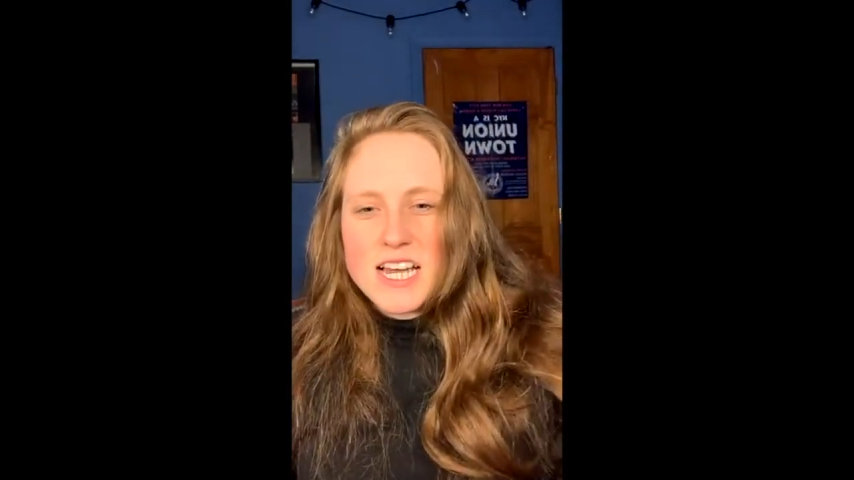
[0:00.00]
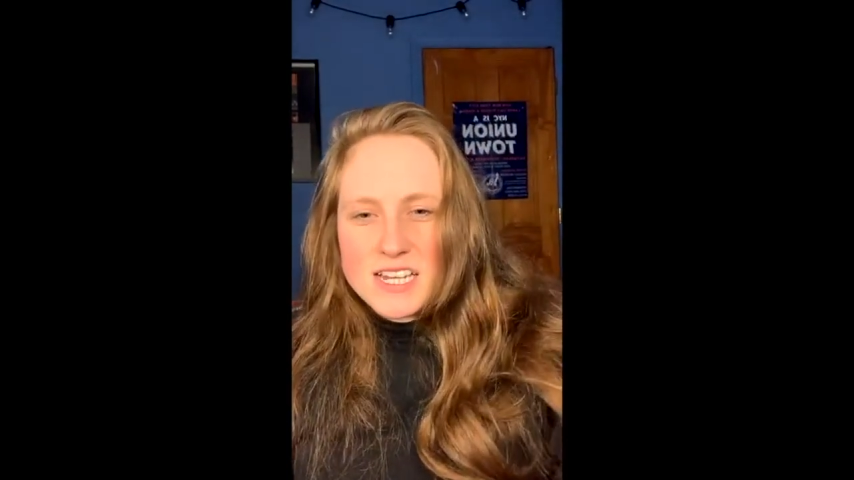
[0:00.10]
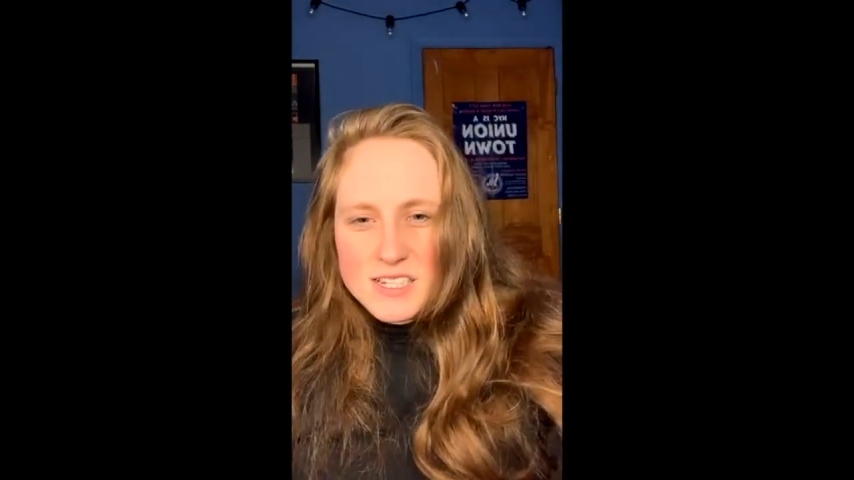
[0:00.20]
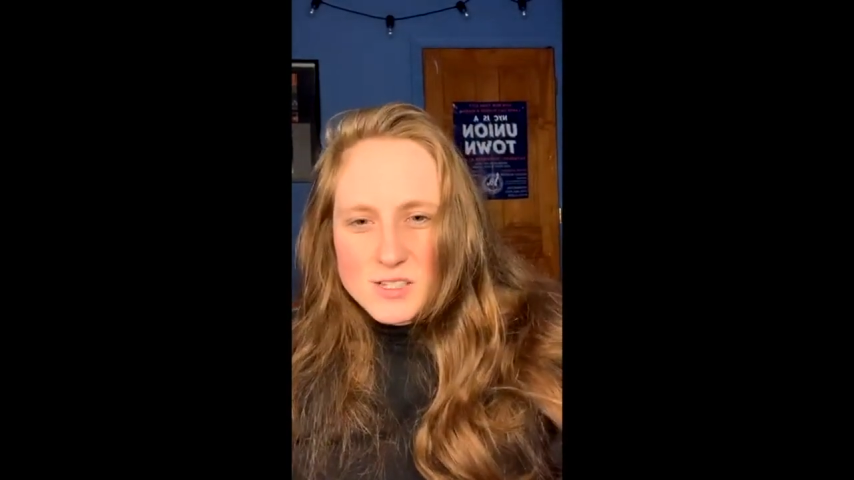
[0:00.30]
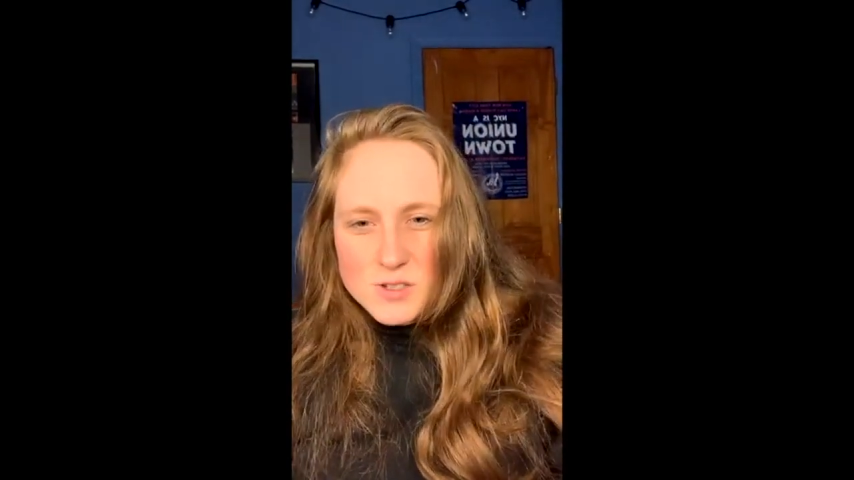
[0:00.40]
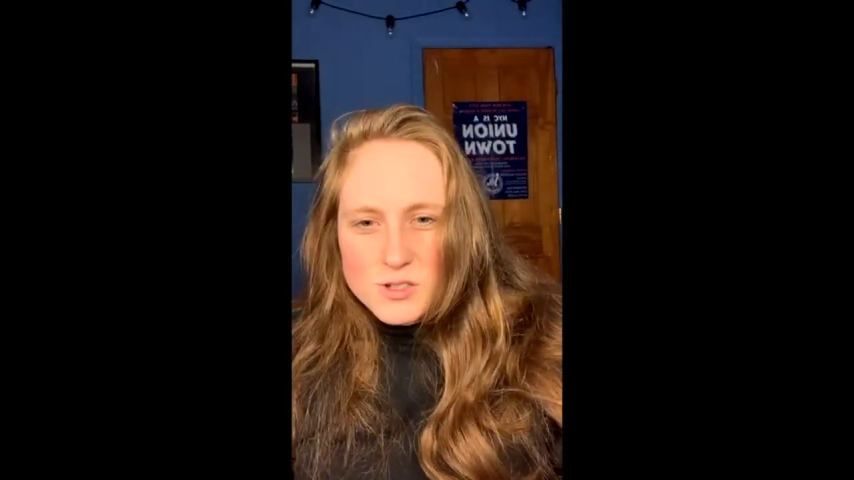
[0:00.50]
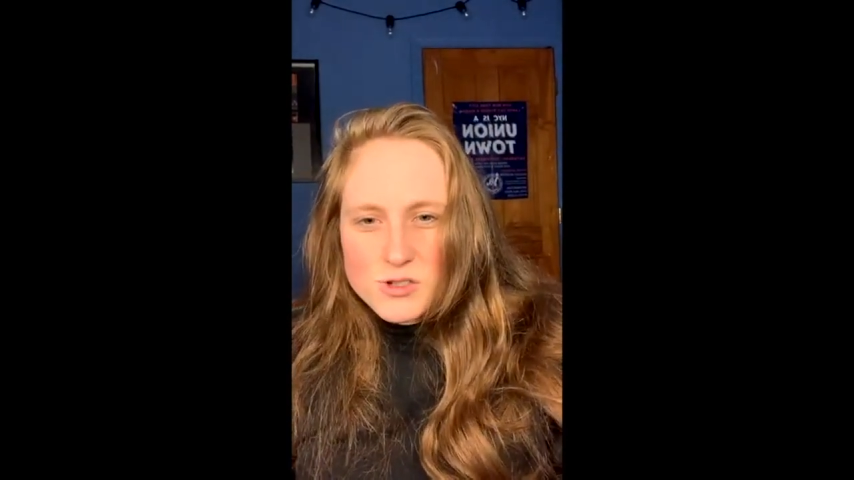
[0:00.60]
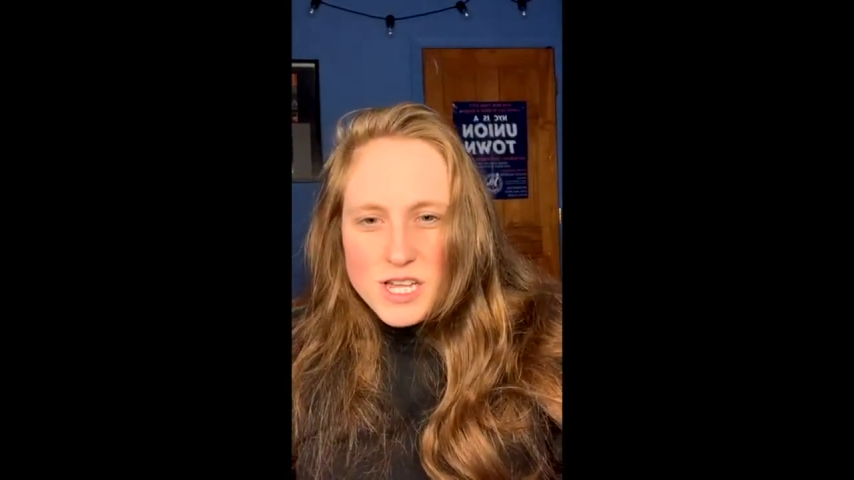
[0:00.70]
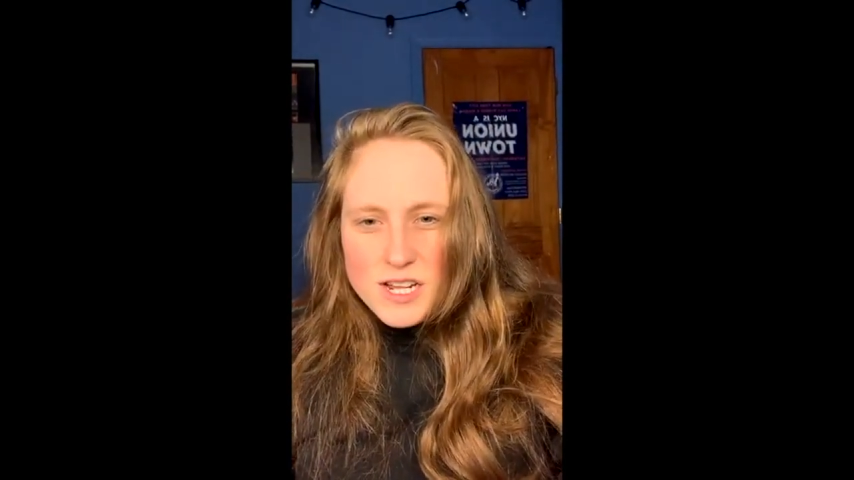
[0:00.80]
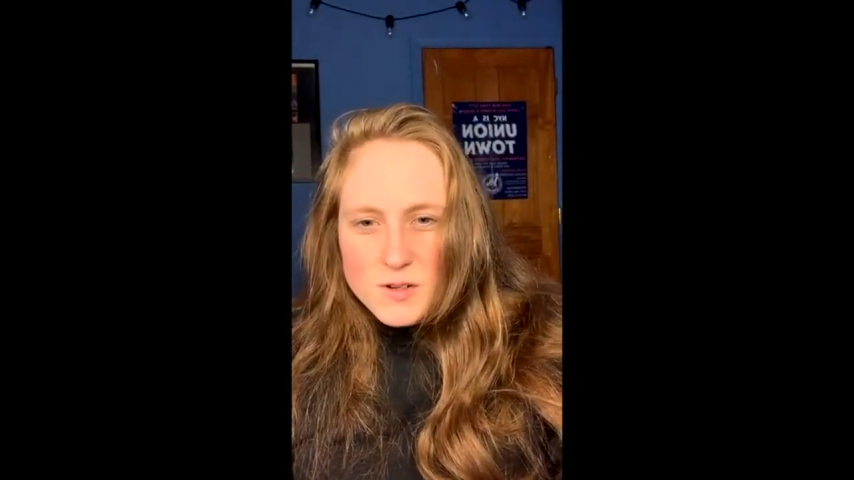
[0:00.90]
I could do the
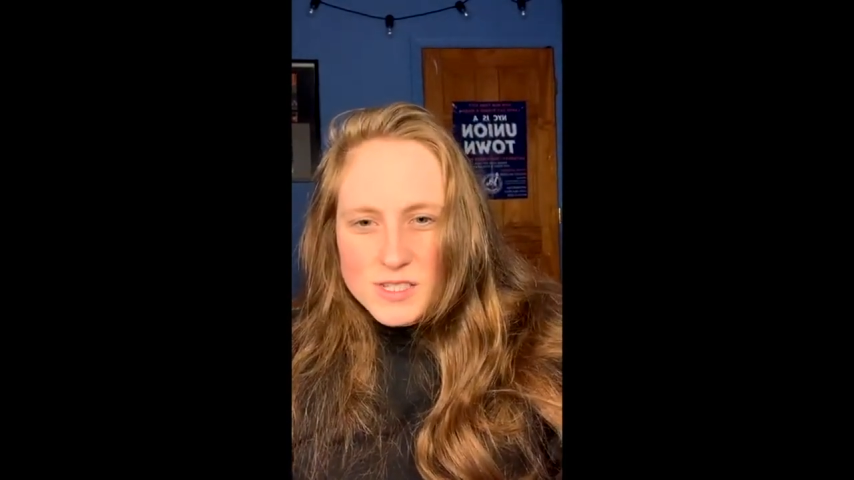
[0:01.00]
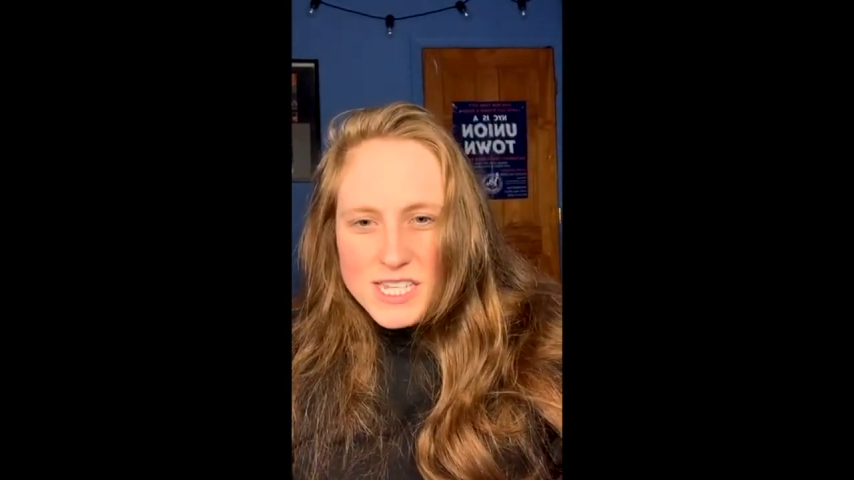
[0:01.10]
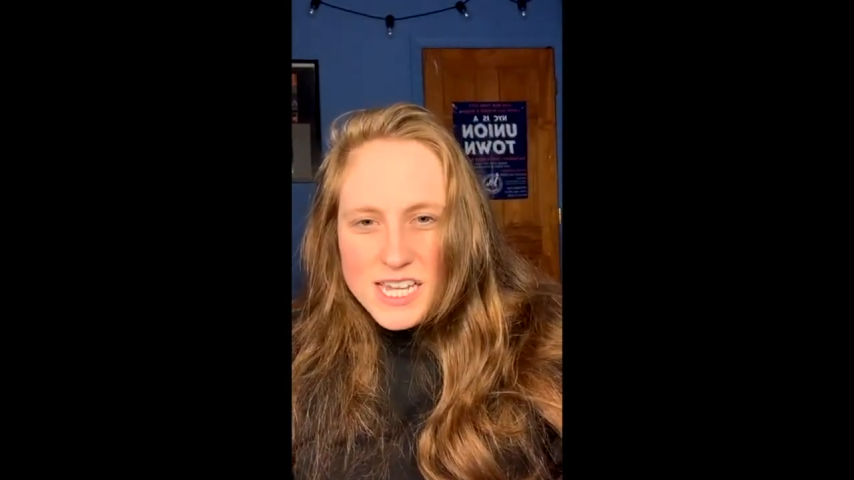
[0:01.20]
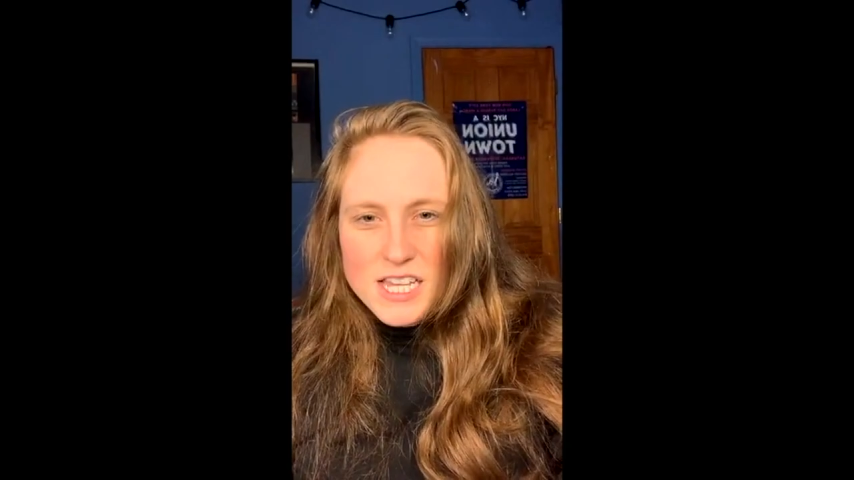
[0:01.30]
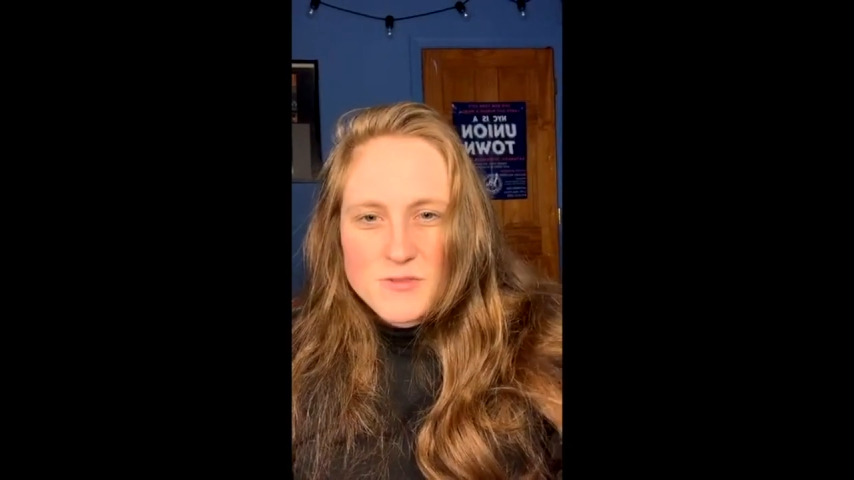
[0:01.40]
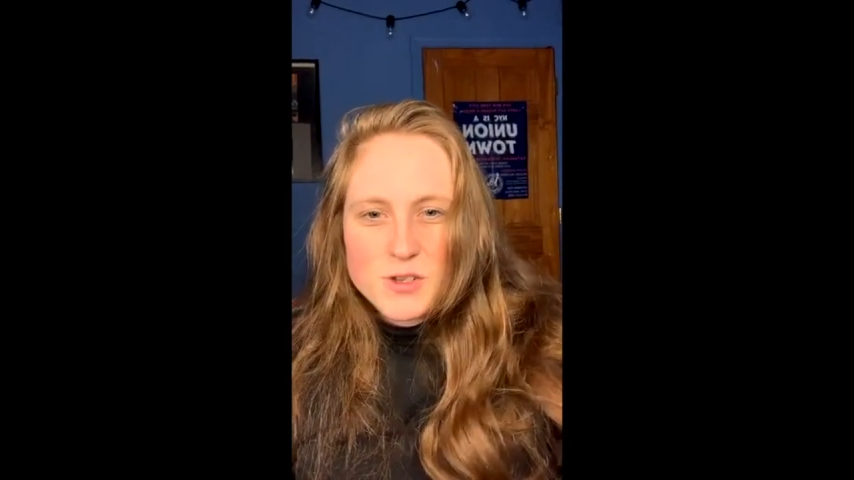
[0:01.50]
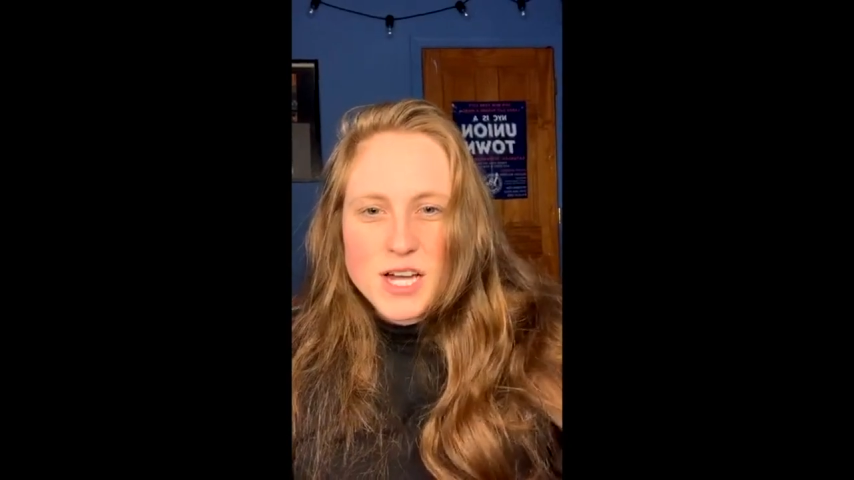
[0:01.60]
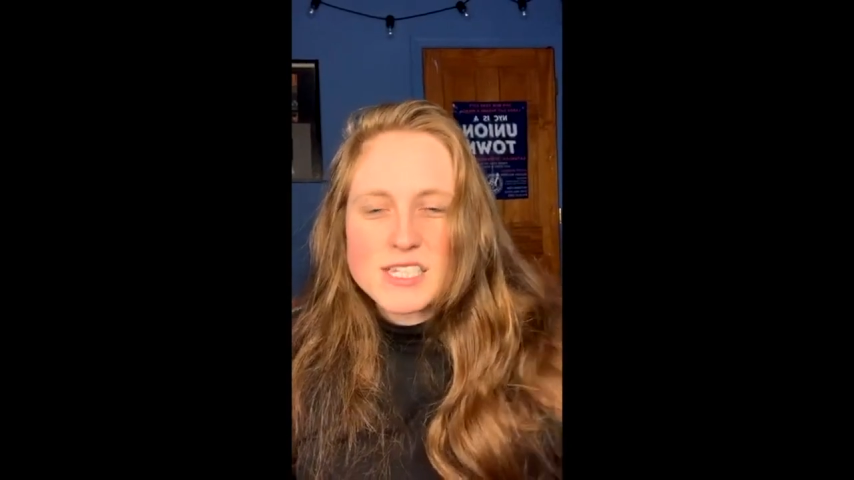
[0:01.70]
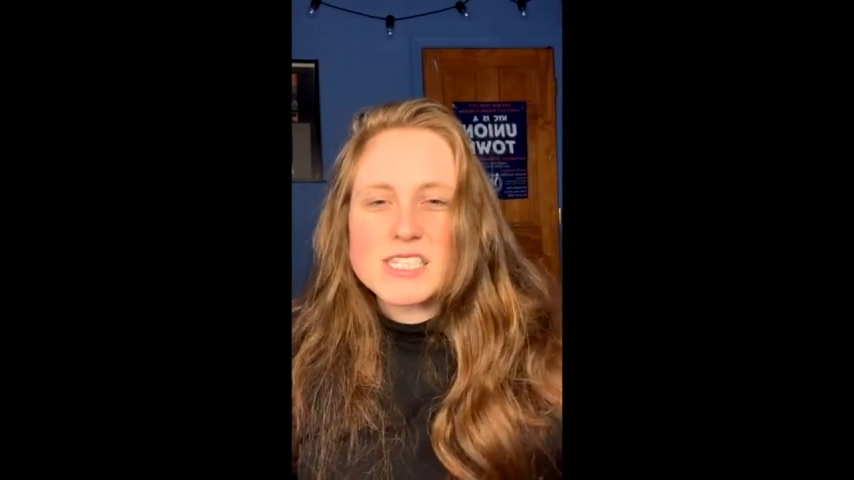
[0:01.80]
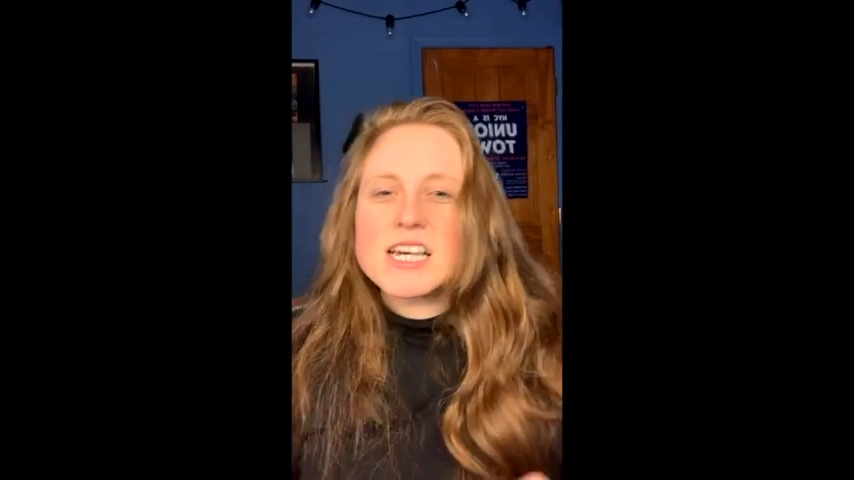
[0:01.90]
shadow all day. I love you guys.